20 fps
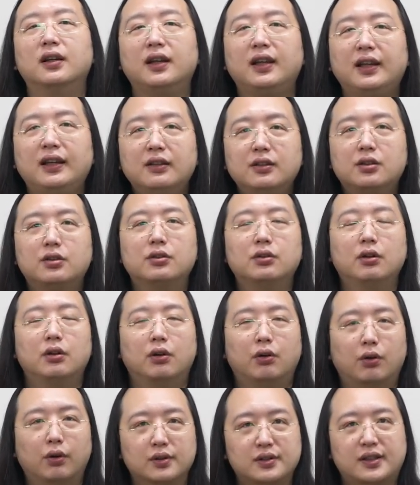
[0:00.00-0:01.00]
into
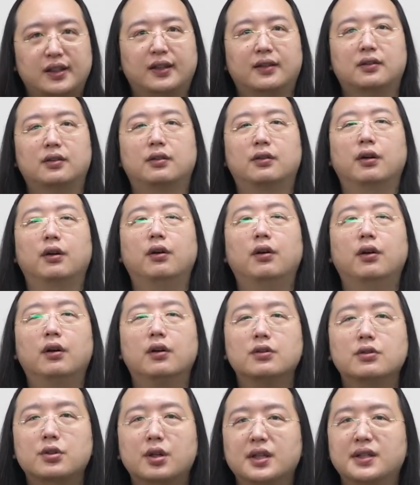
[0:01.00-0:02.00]
cross-sectoral
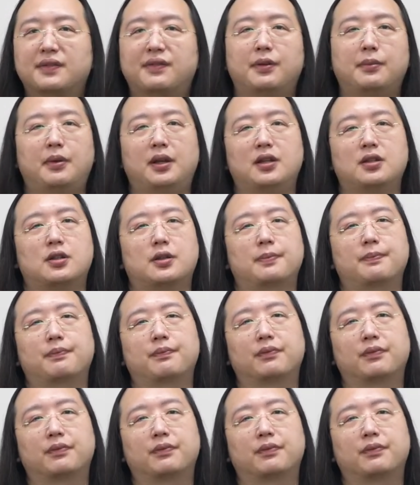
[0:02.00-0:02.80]
transformation.